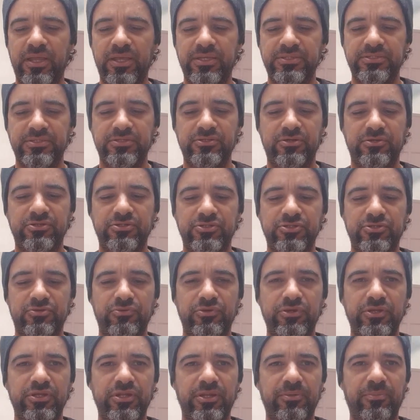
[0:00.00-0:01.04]
has a touch
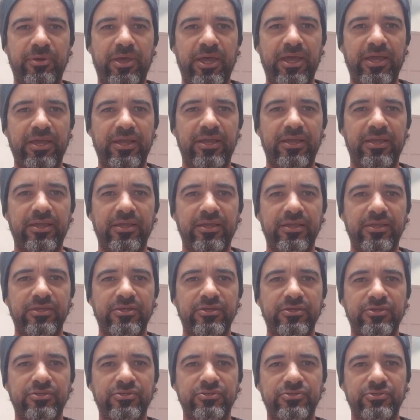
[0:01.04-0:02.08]
screen in the back,
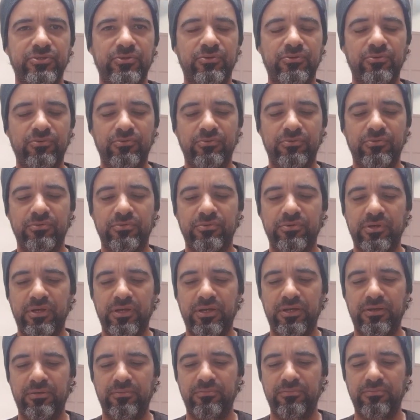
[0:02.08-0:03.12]
so
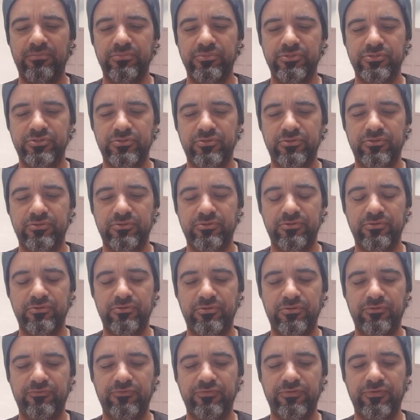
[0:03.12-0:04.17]
I'm just going to turn it
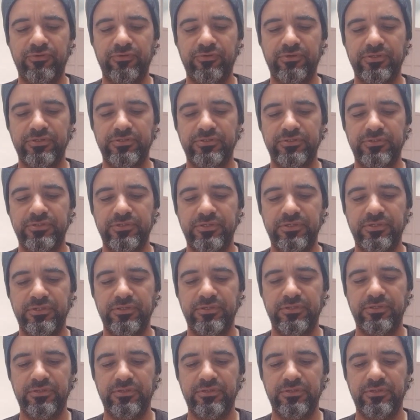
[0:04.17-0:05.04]
on for you to see.